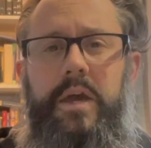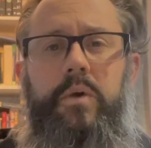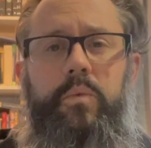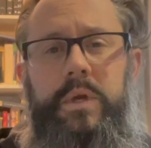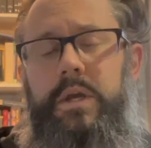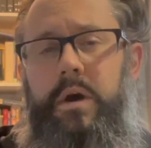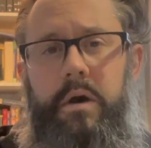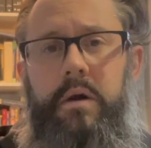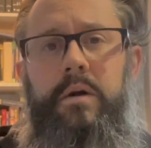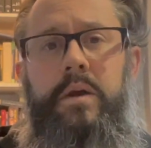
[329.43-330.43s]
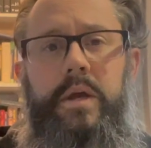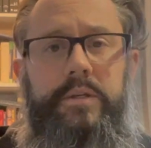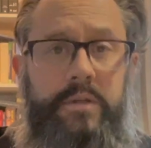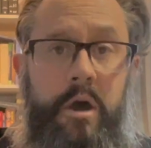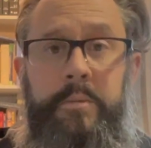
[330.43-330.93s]
We are
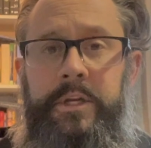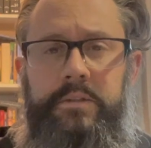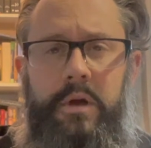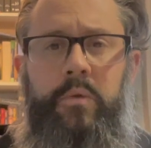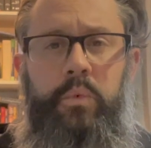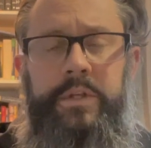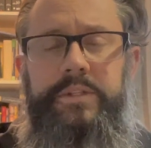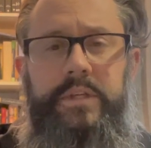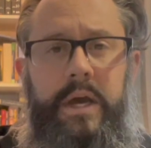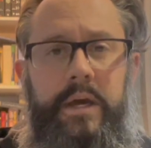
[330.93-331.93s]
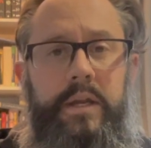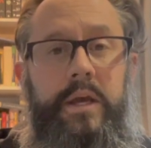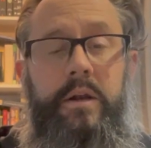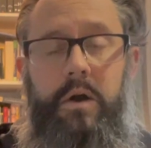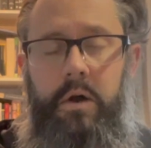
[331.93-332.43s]
dominant on one side,
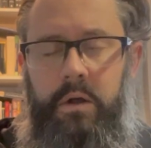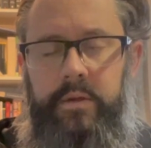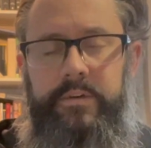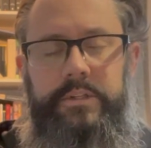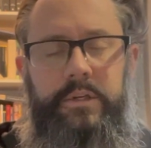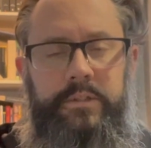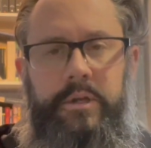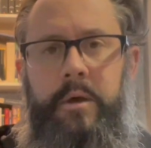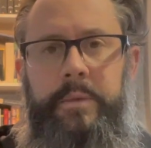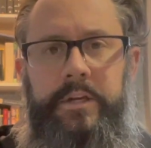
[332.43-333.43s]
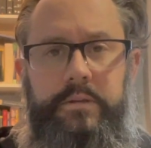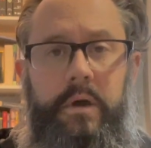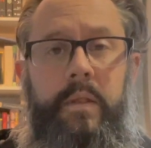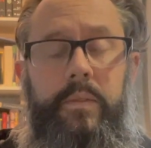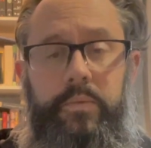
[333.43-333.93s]
and all of us are dominant
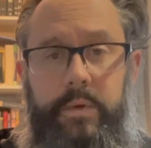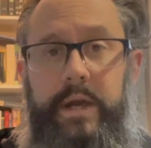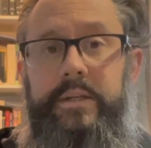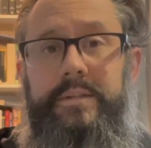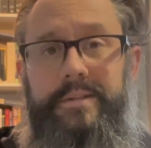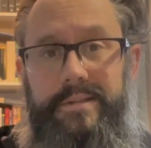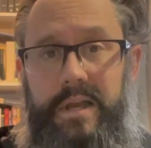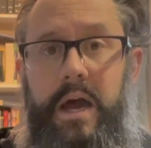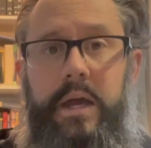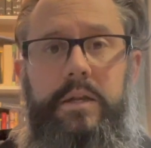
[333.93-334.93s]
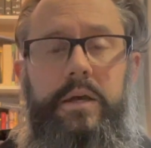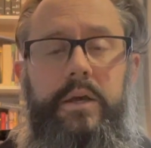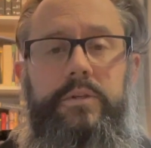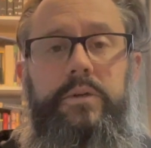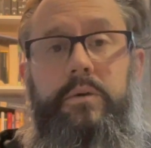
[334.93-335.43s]
on the right side.
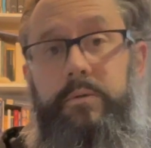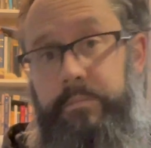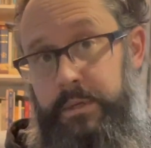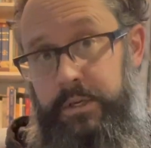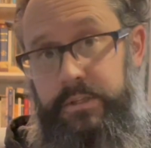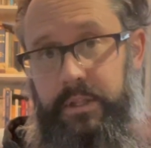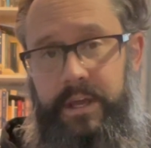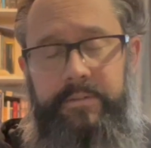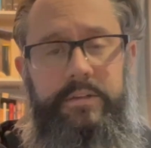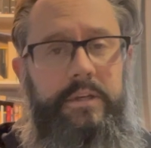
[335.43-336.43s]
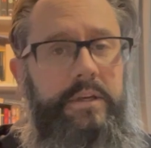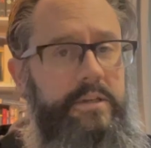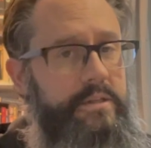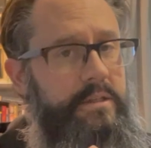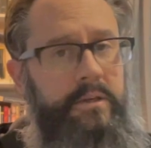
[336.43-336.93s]
So me as a lefty
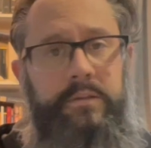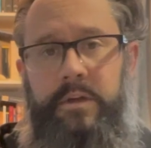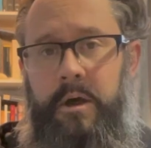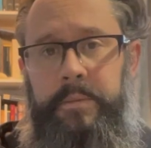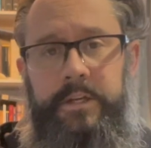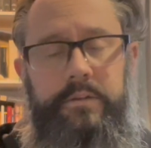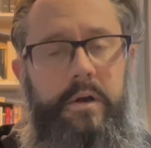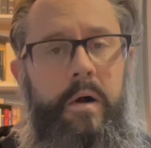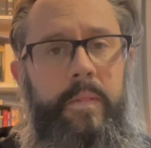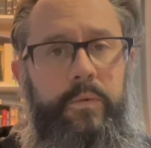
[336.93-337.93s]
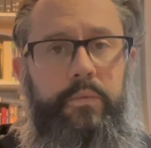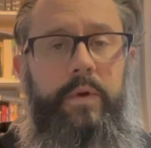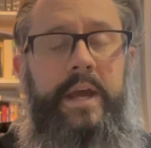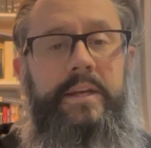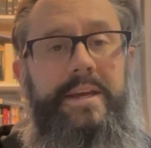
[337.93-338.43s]
is still dominant on the
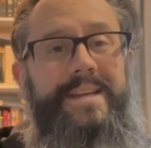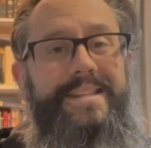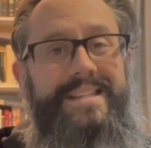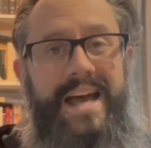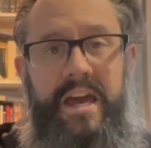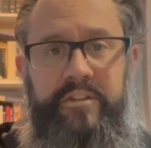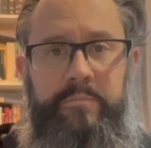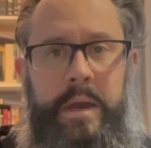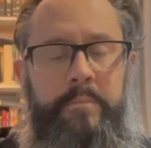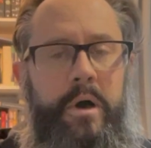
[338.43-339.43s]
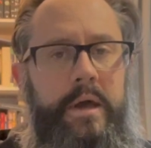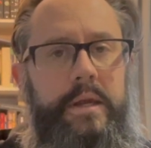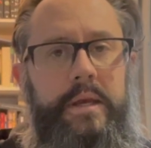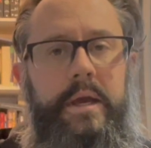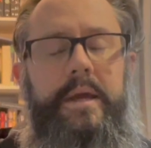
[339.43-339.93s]
right side of my
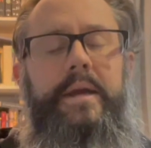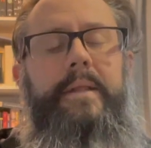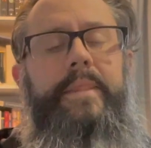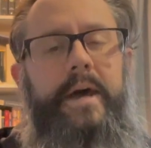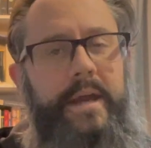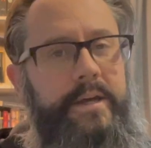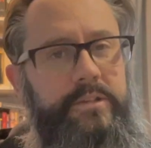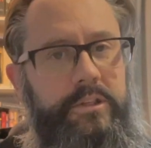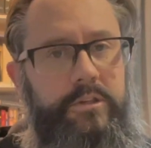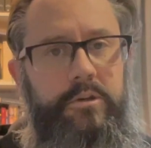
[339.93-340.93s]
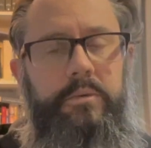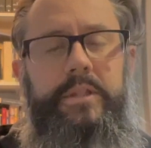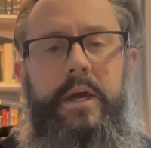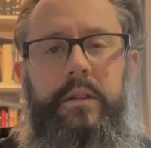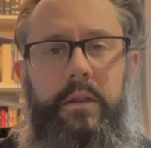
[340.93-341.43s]
body, and that has to do with
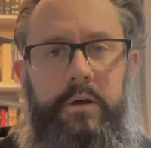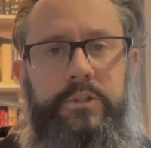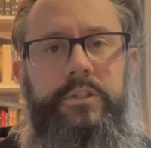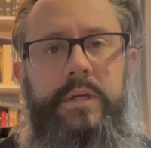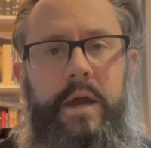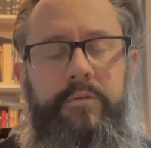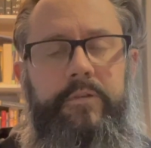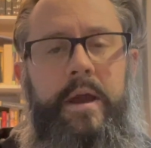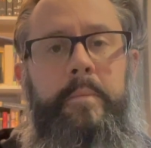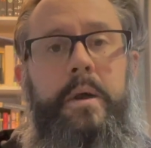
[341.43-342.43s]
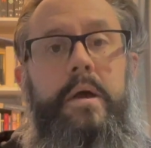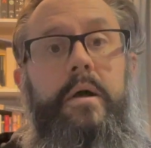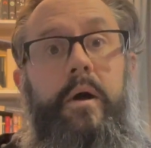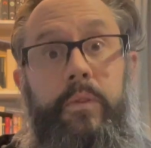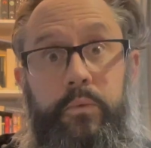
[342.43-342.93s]
that larger diaphragm
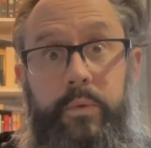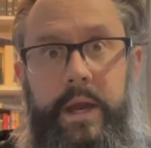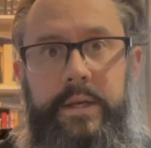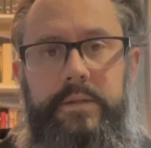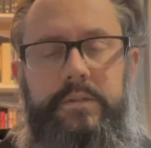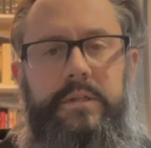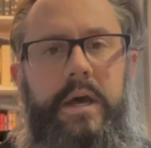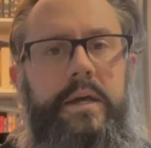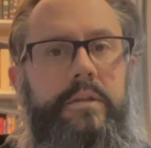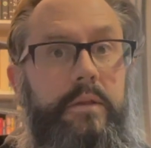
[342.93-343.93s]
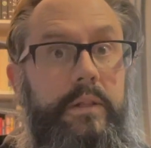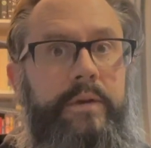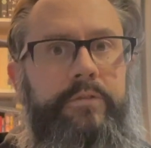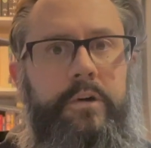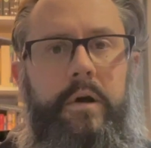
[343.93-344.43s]
on the right side, the
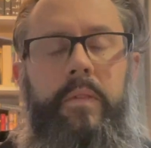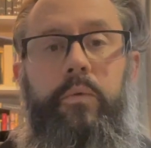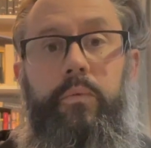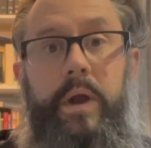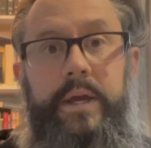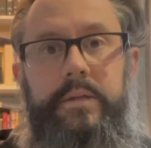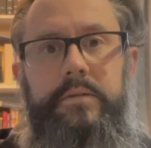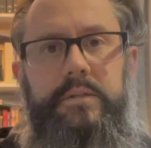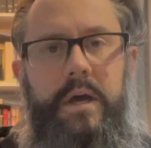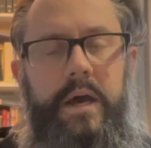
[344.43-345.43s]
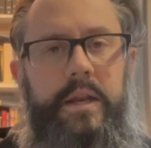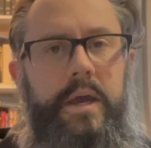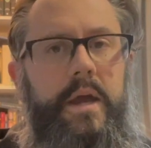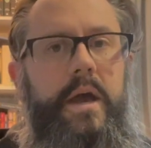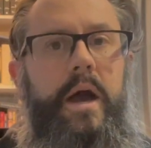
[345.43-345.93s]
liver on the right side.
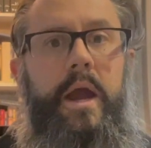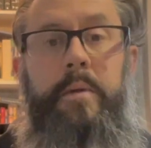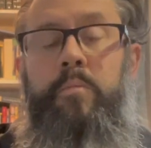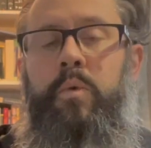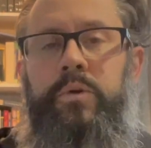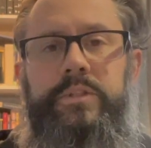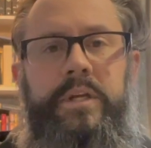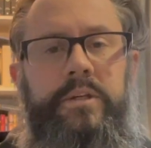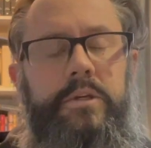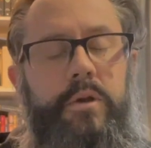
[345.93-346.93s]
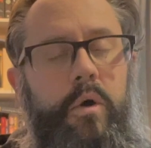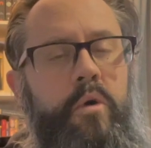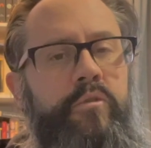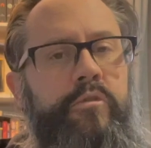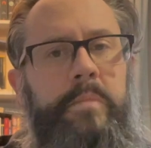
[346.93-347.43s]
I am more centered
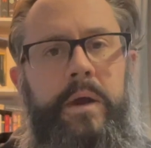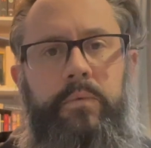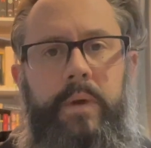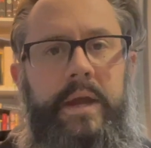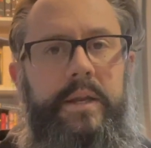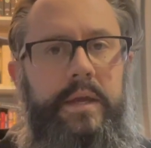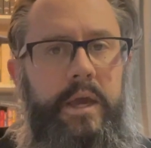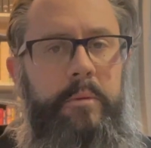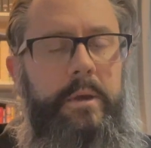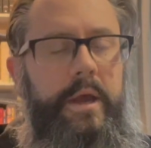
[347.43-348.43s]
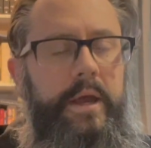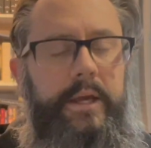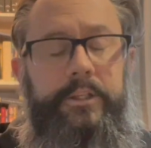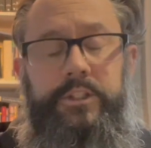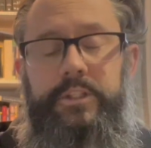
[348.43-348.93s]
over my right hip.
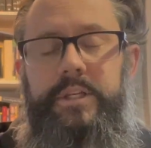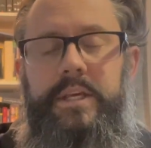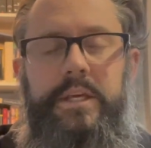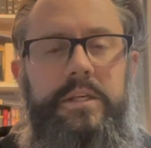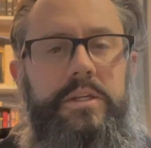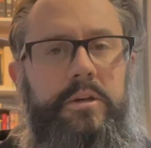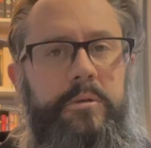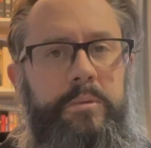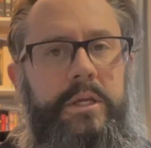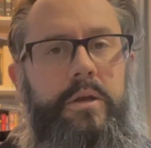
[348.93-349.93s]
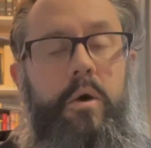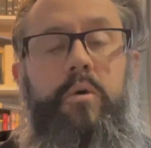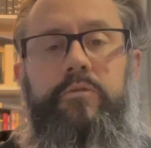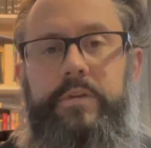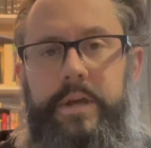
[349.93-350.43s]
It's just easier to be
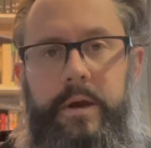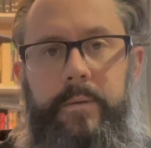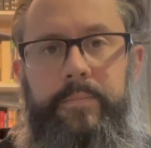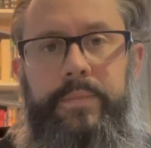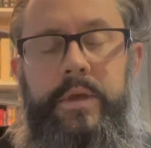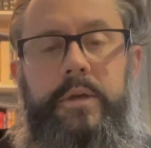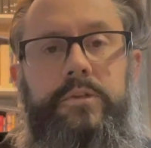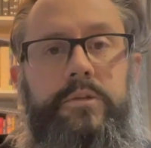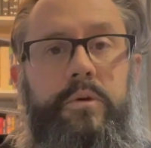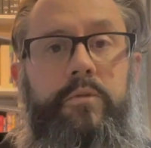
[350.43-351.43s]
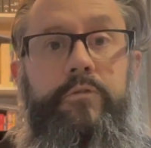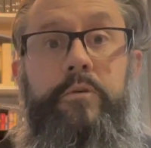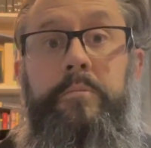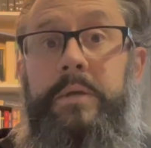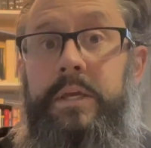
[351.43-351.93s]
over there. So
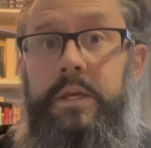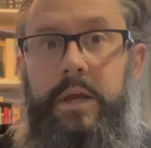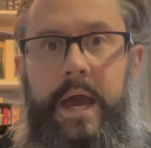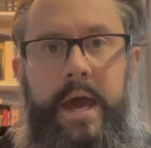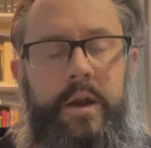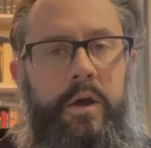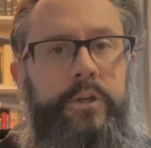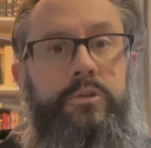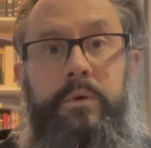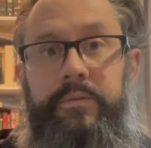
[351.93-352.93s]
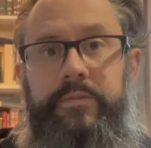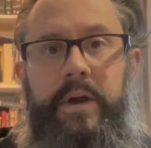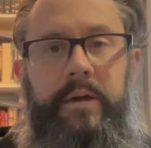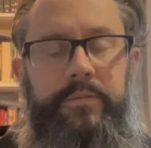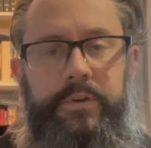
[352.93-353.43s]
for me, add on
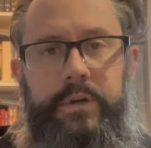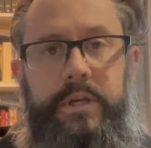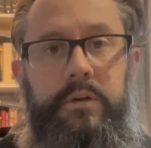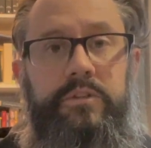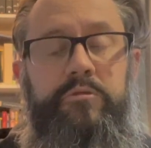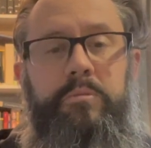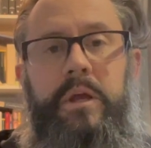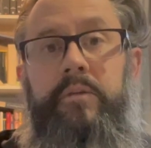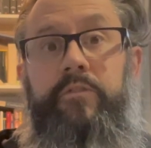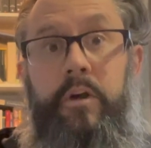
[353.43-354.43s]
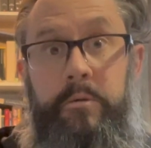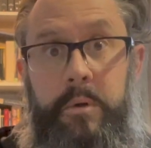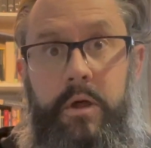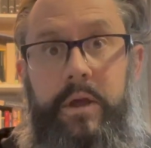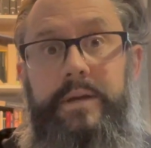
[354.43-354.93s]
25, 30 years of playing
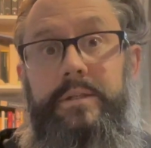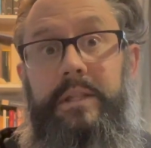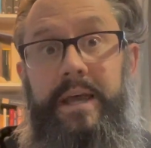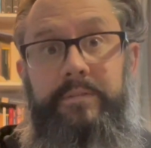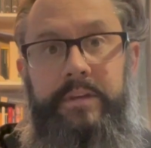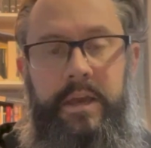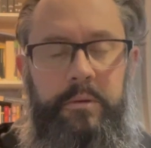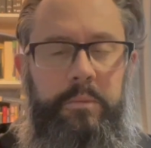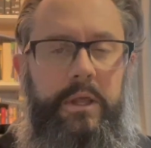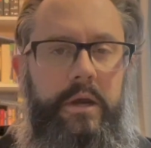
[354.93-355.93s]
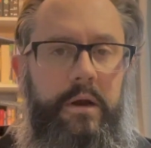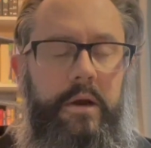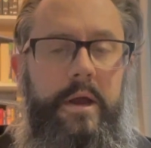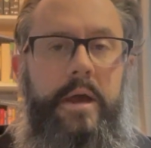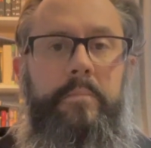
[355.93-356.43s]
volleyball as a left-handed player.
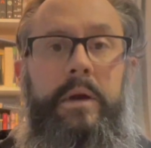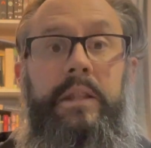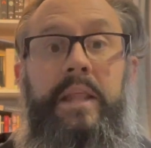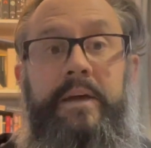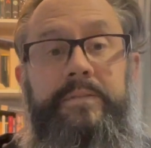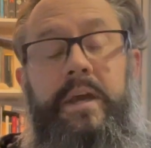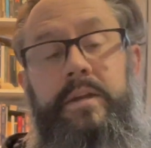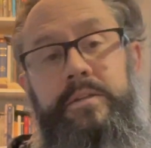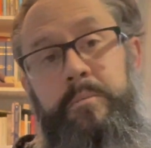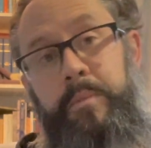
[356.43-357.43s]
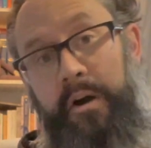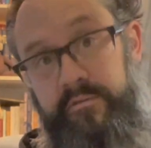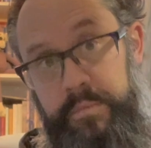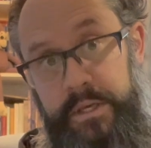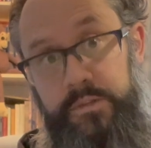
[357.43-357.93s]
My left hand is
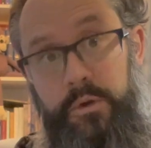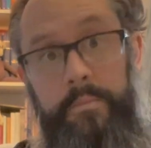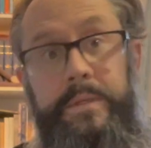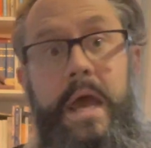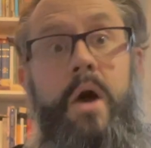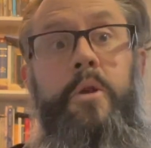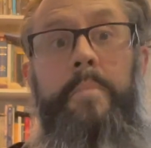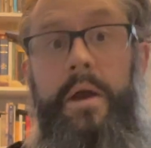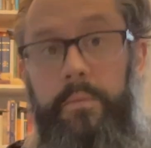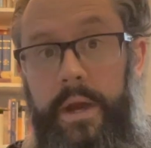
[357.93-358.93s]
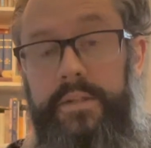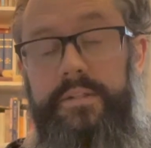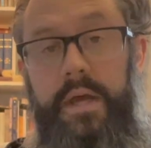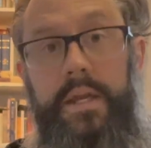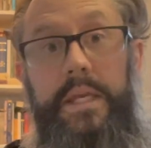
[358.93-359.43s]
above me, so I'm down on my right
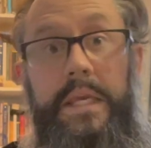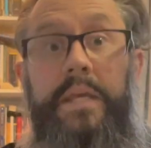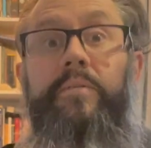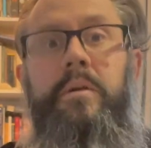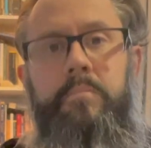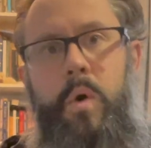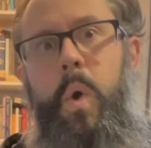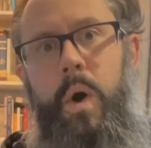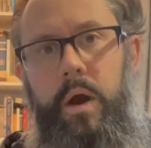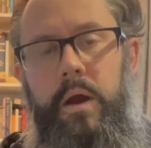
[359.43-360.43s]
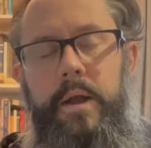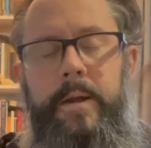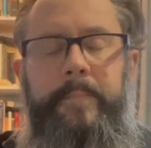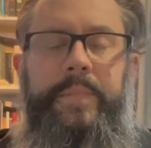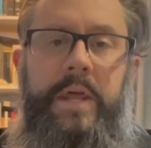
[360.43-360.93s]
side even more
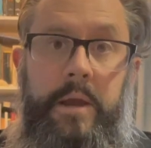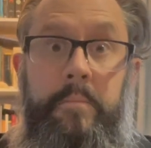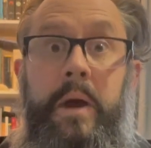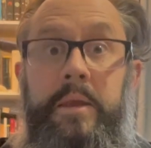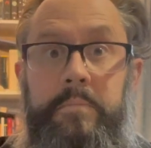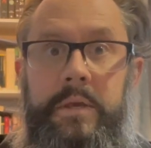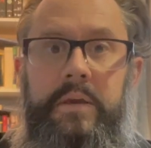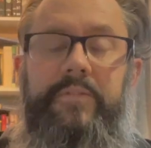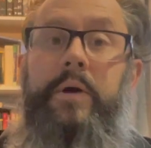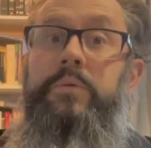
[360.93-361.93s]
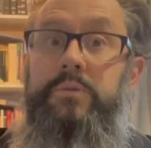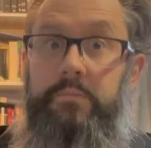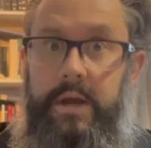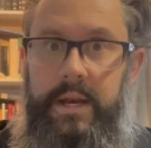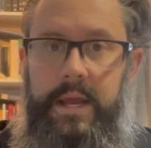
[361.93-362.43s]
than I might be if I was a
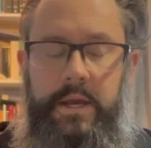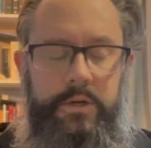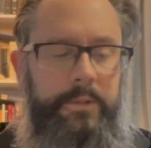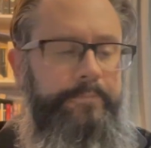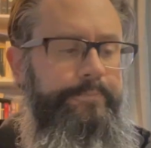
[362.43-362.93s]
right-hander.